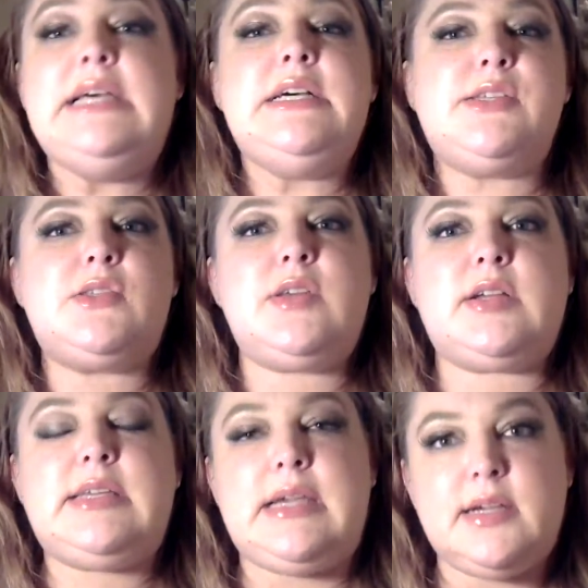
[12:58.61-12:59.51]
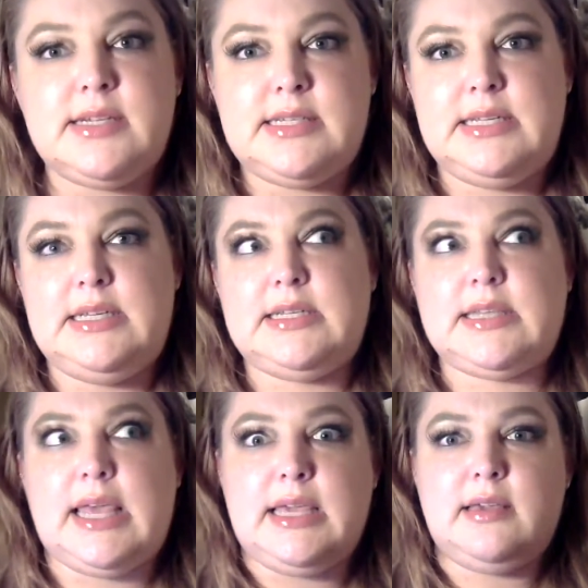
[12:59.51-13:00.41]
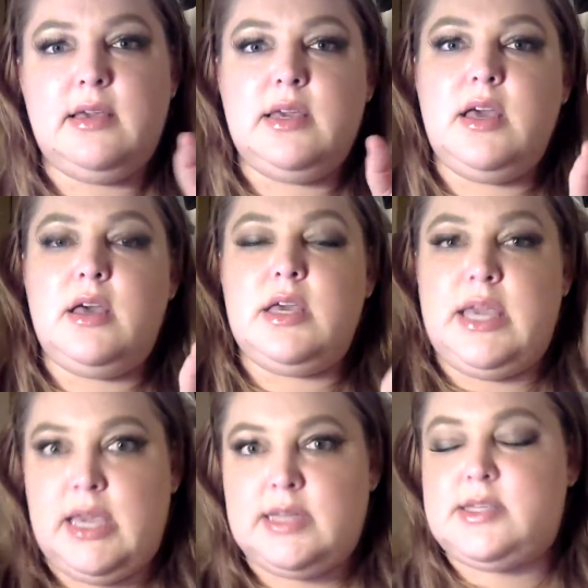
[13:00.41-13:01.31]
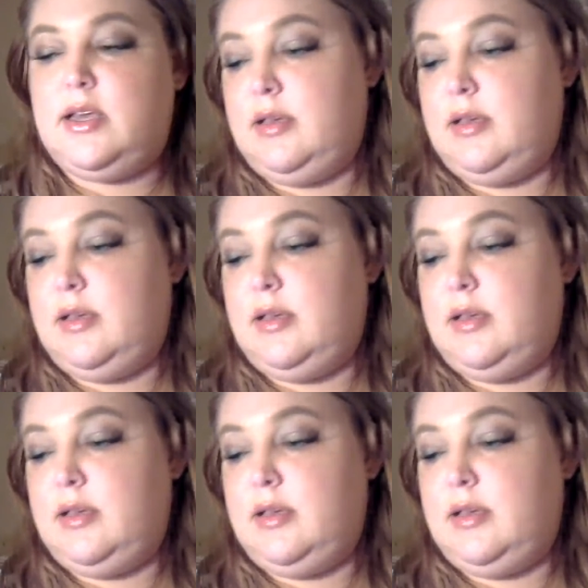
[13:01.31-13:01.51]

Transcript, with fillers: So they're guaranteed like hit.